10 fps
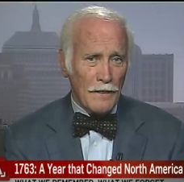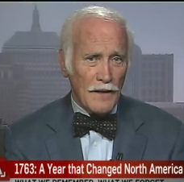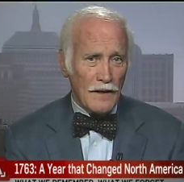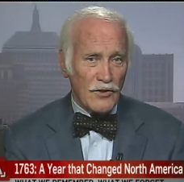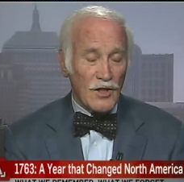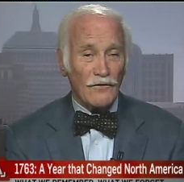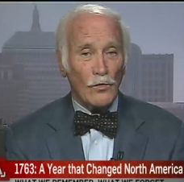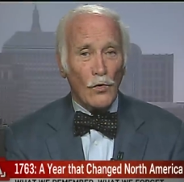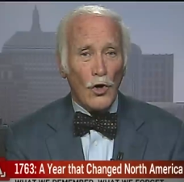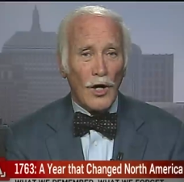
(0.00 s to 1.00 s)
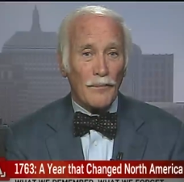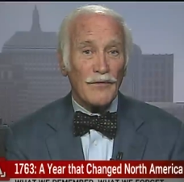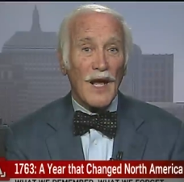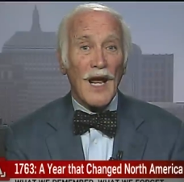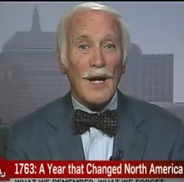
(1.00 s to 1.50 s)
The Civil War,
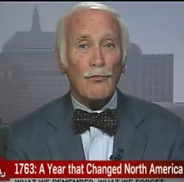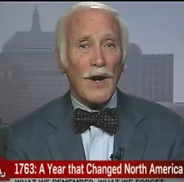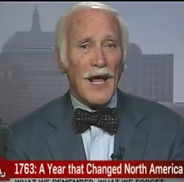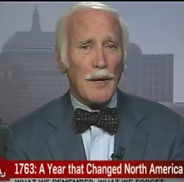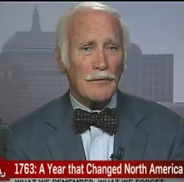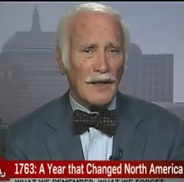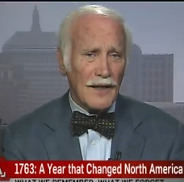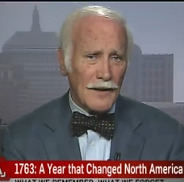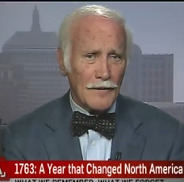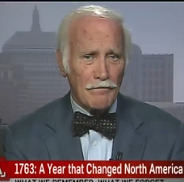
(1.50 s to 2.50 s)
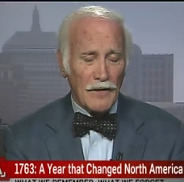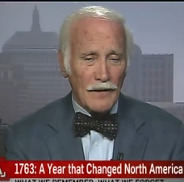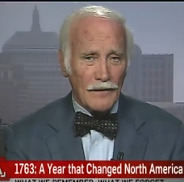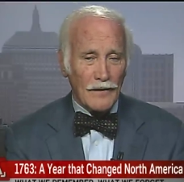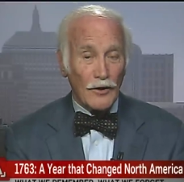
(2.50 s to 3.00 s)
Abraham Lincoln.
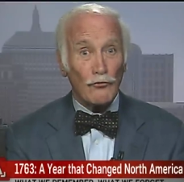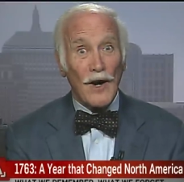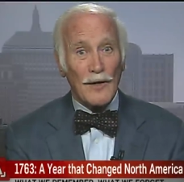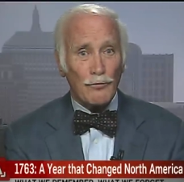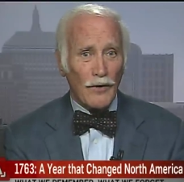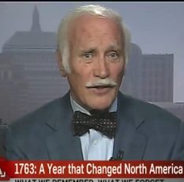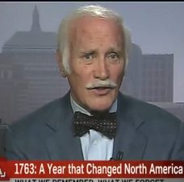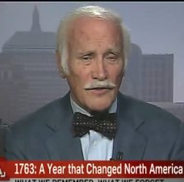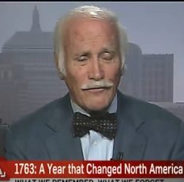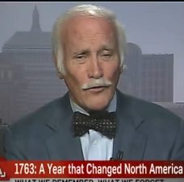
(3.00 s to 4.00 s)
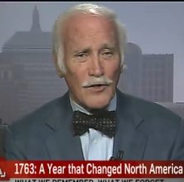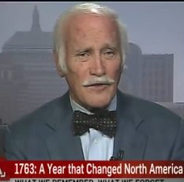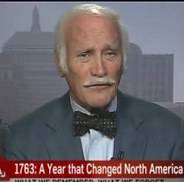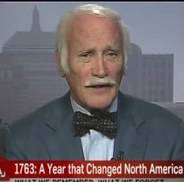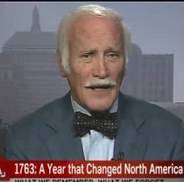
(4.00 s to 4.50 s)
Uh, the Wright Brothers'
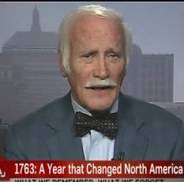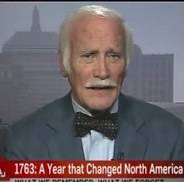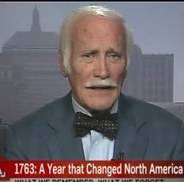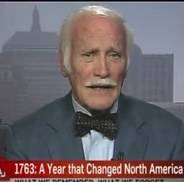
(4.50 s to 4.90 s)
first flight.